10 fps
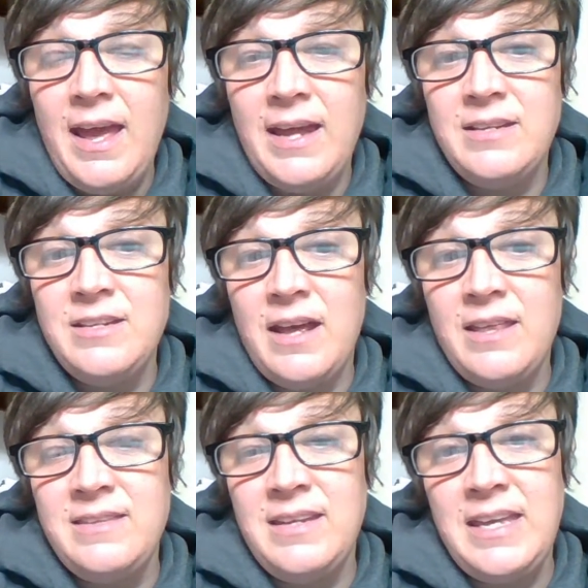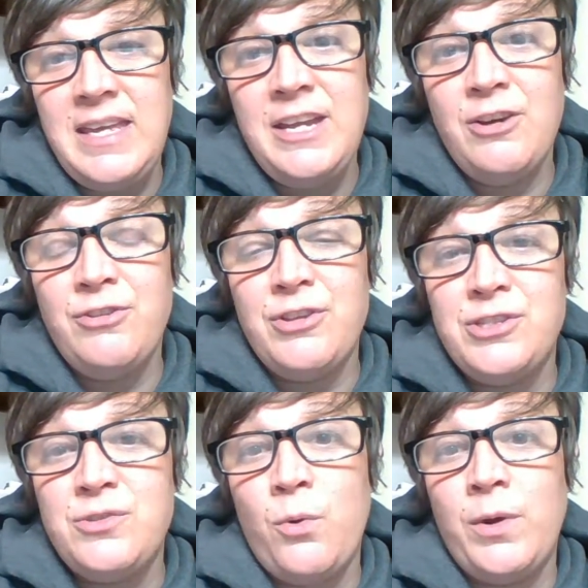And to hear the
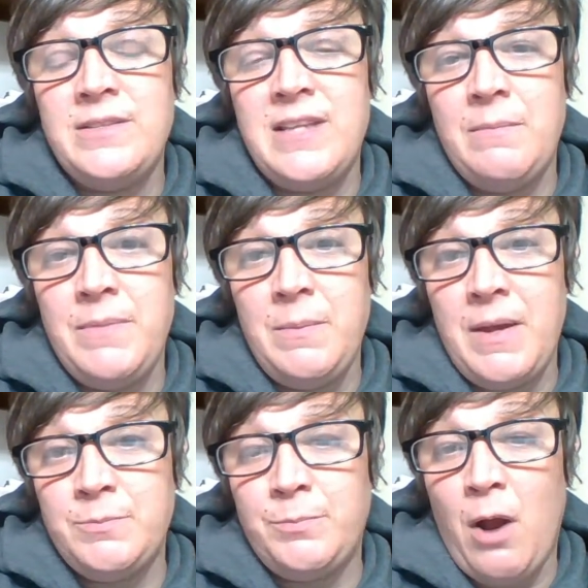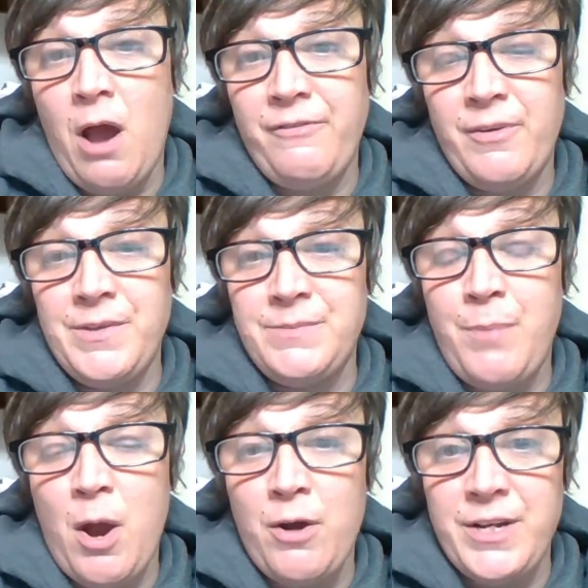stories that Meep has brought from this
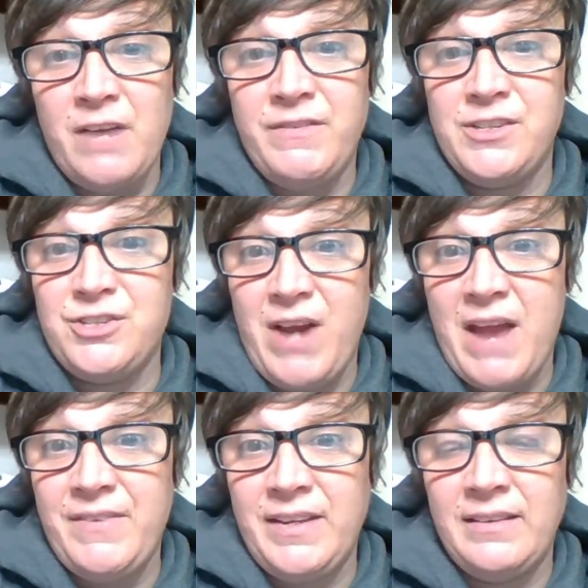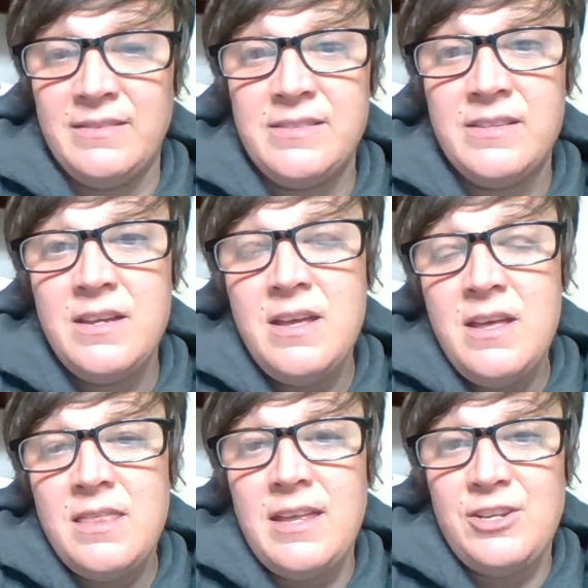party of extravagance
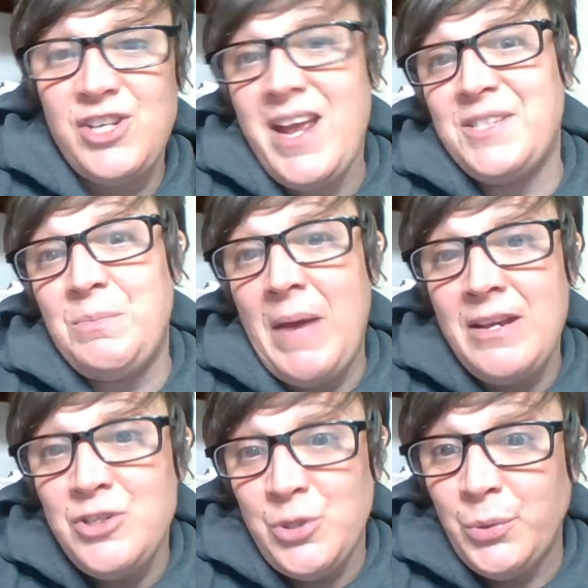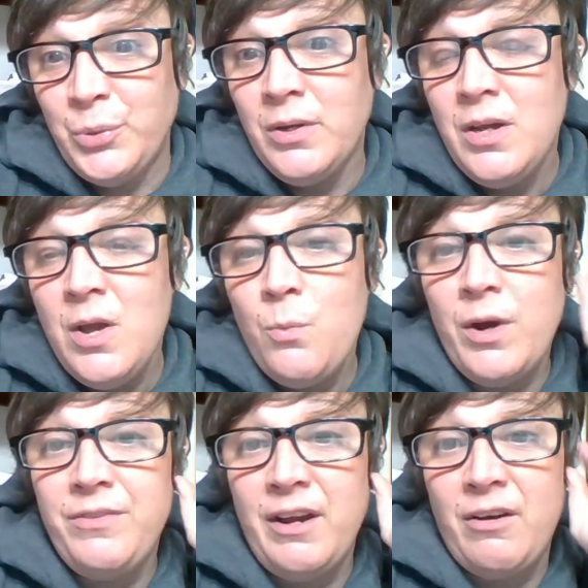that she has been to,
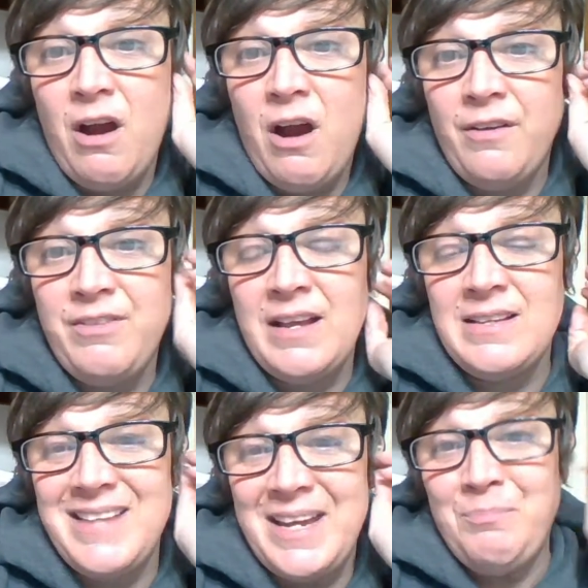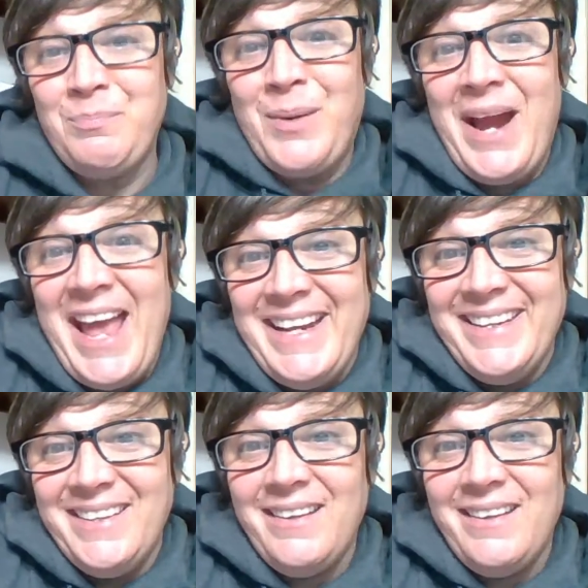where there are things like bread,